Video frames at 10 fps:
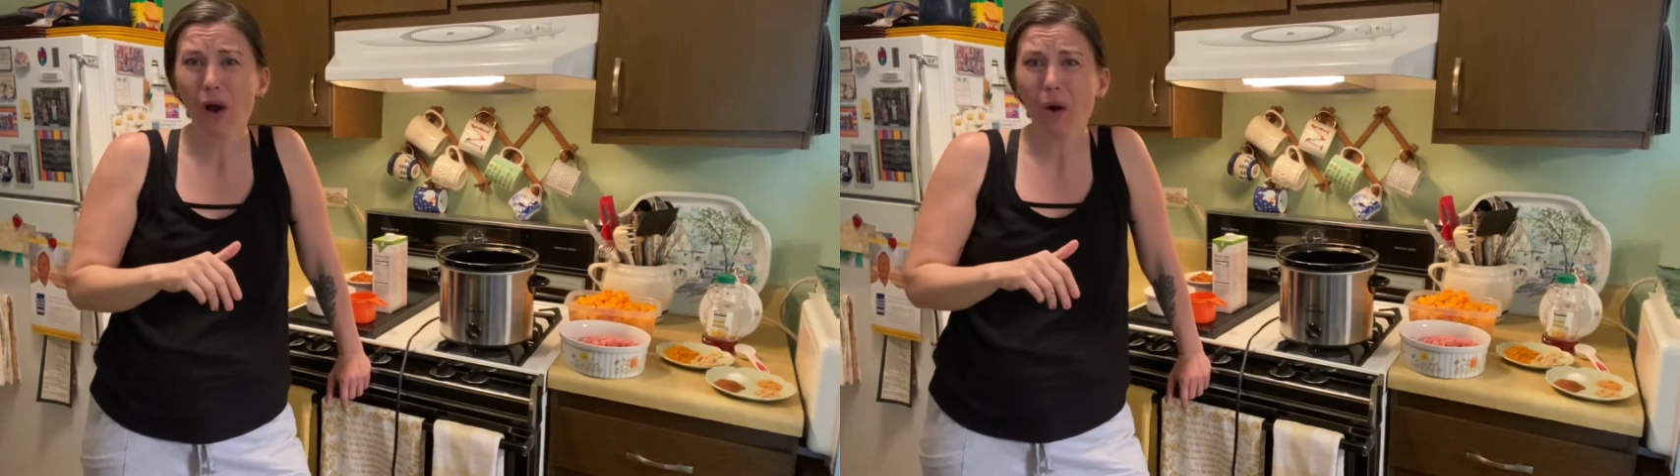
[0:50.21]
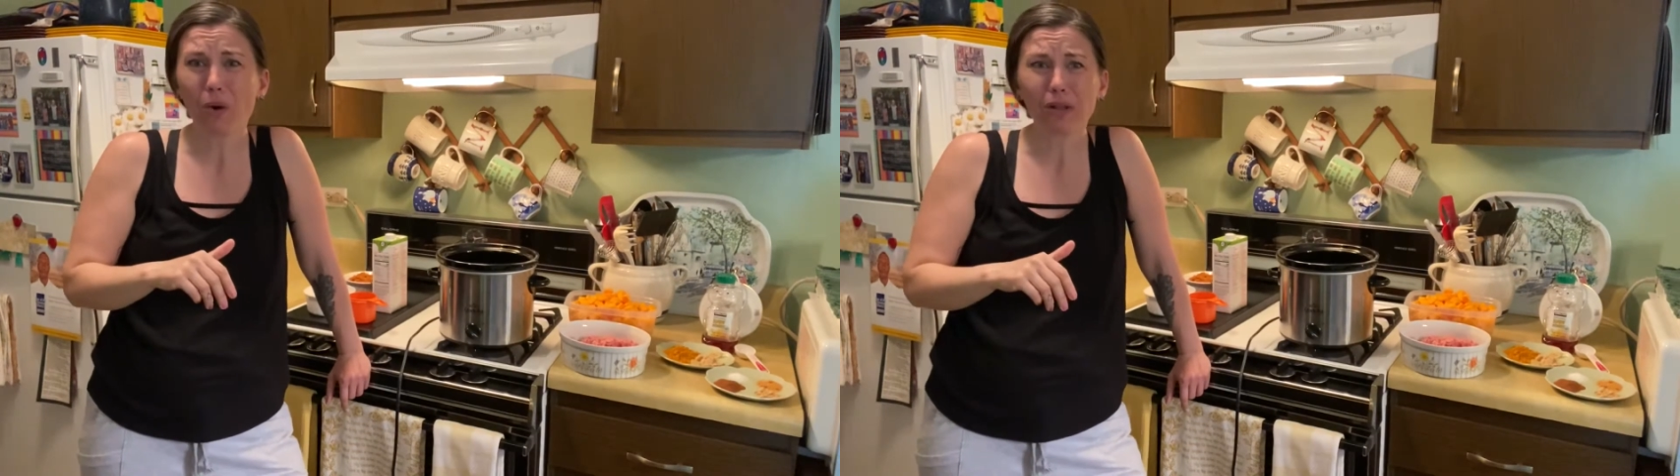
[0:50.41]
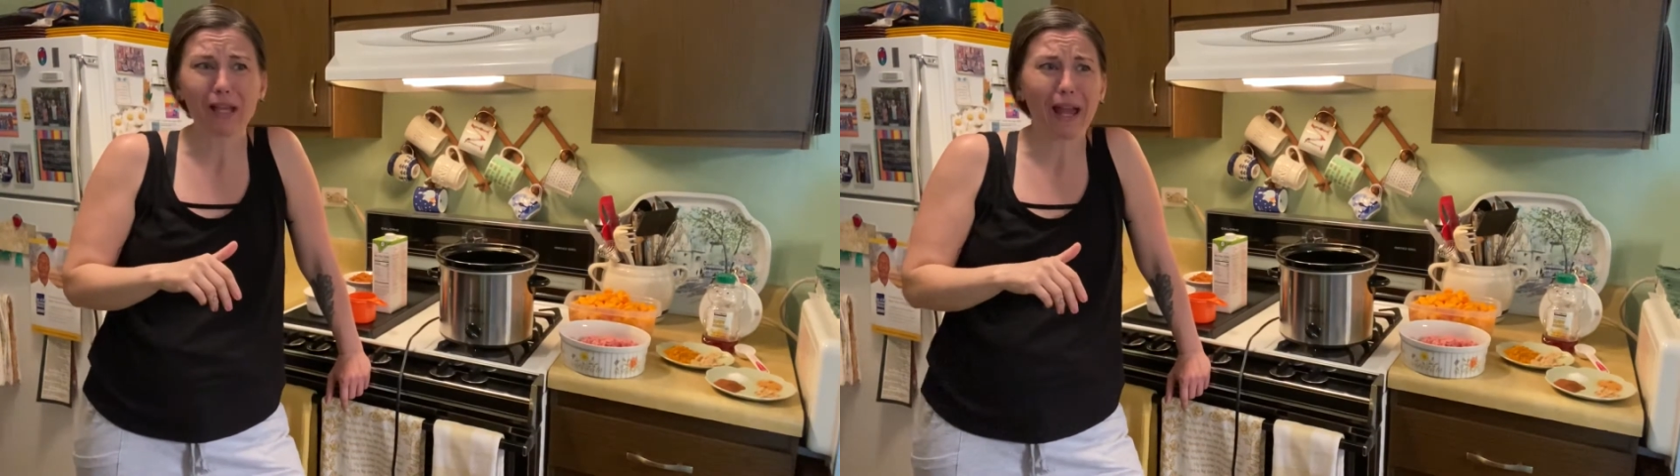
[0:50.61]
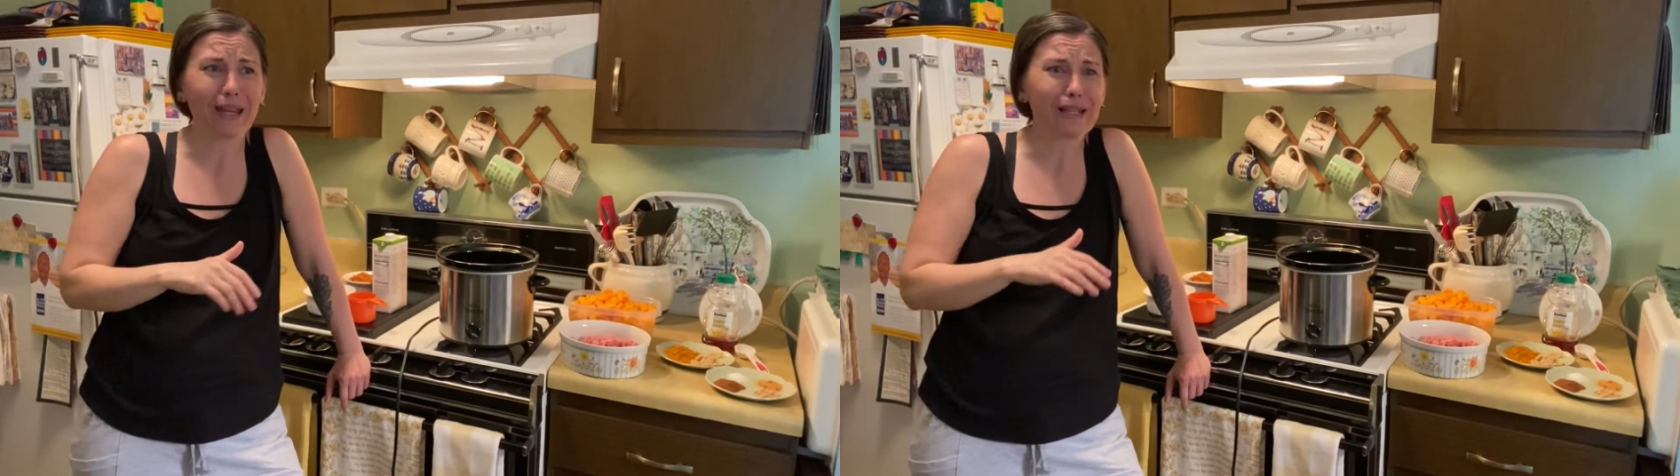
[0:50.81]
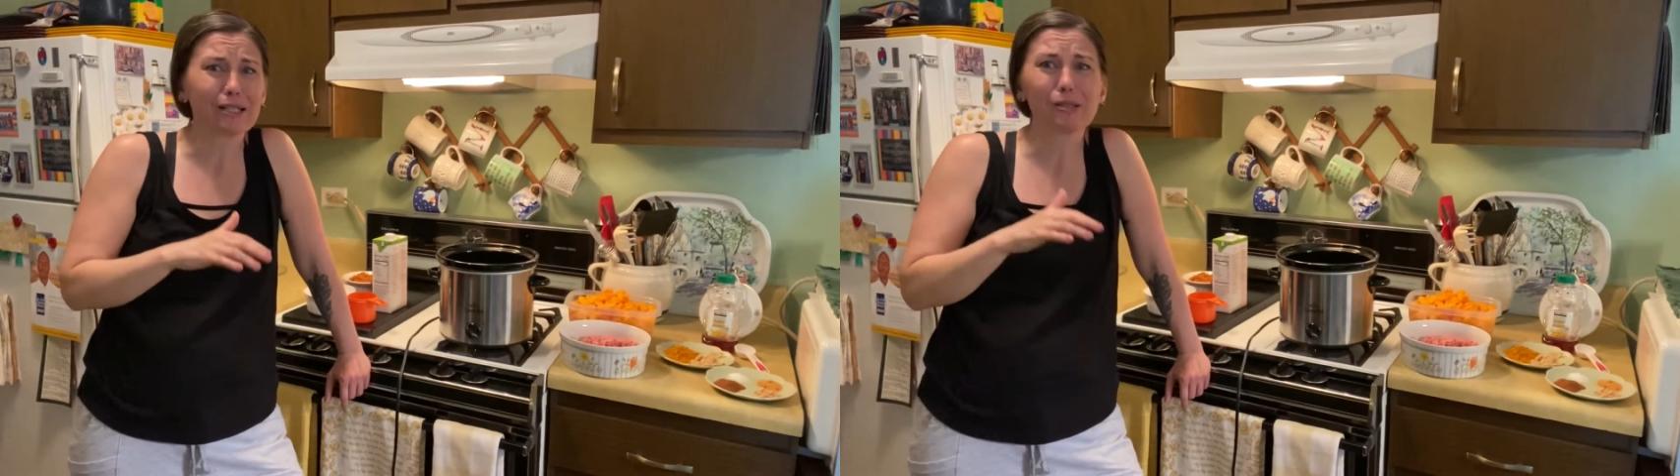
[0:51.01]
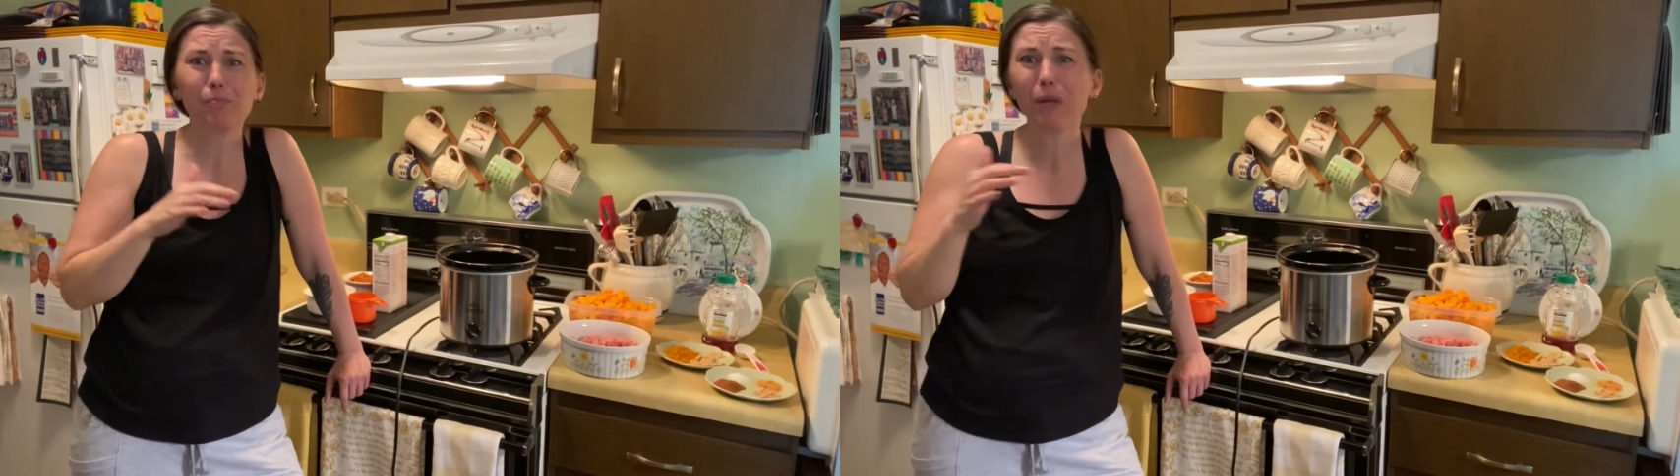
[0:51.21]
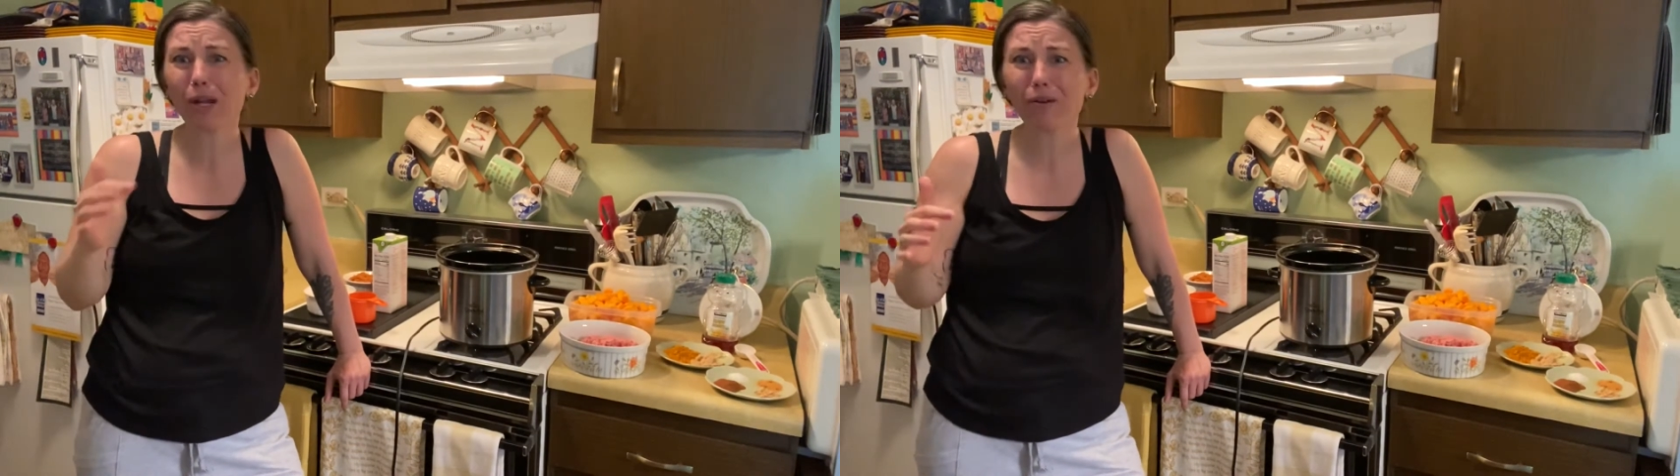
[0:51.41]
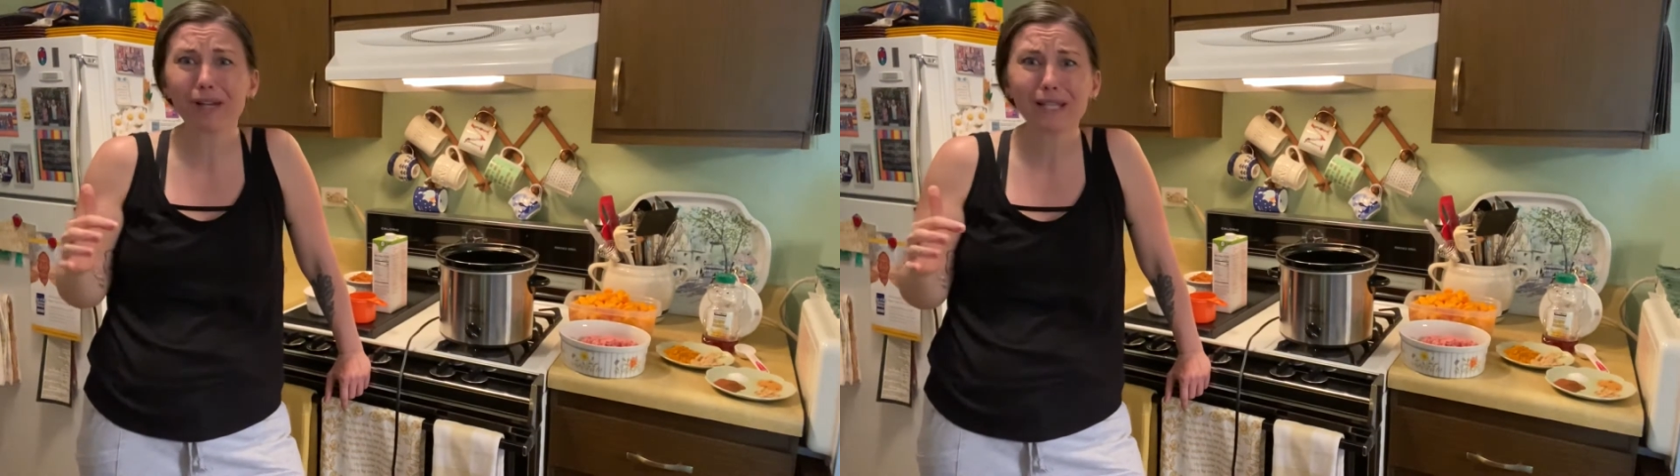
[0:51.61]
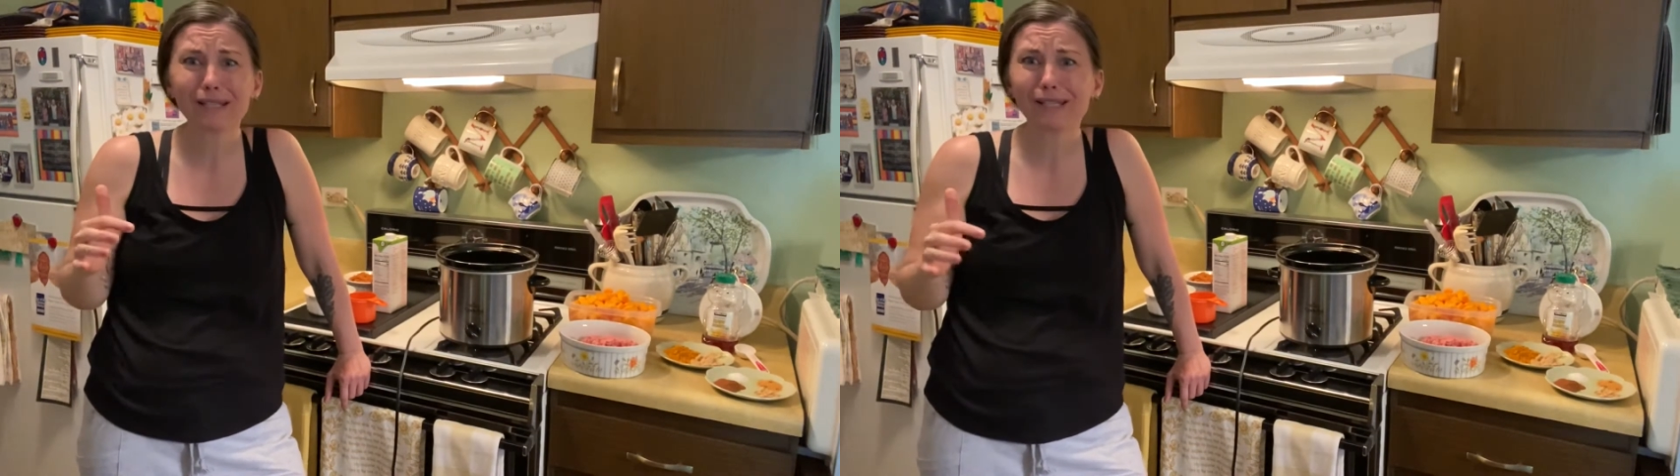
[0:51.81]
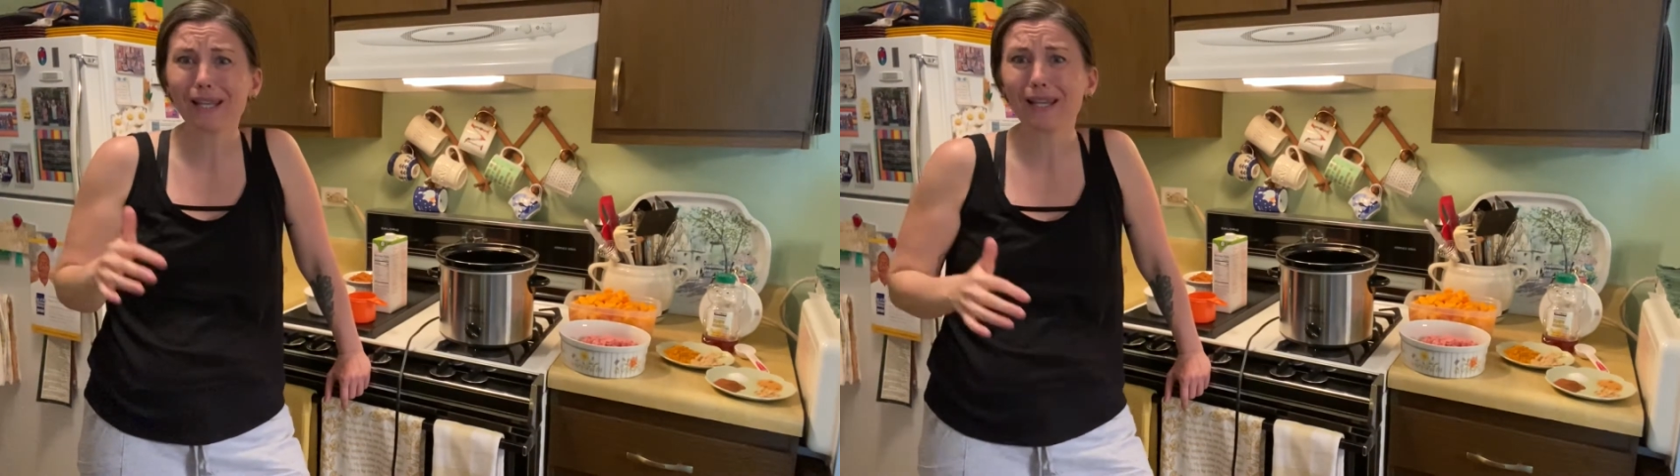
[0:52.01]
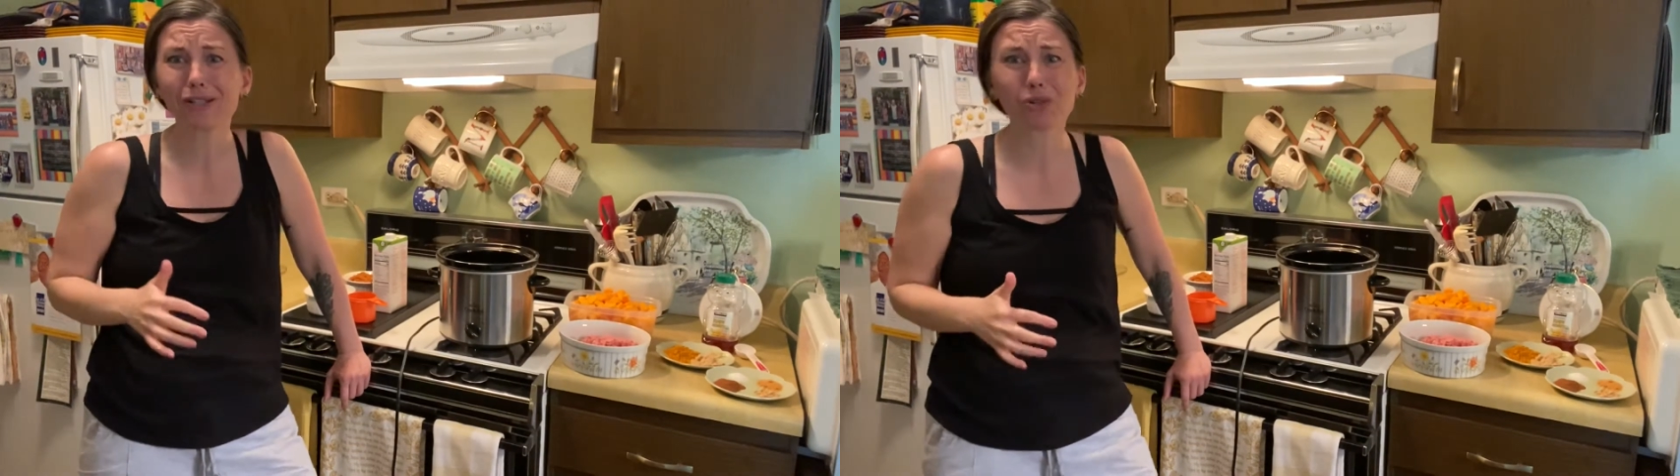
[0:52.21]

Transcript: or like experiences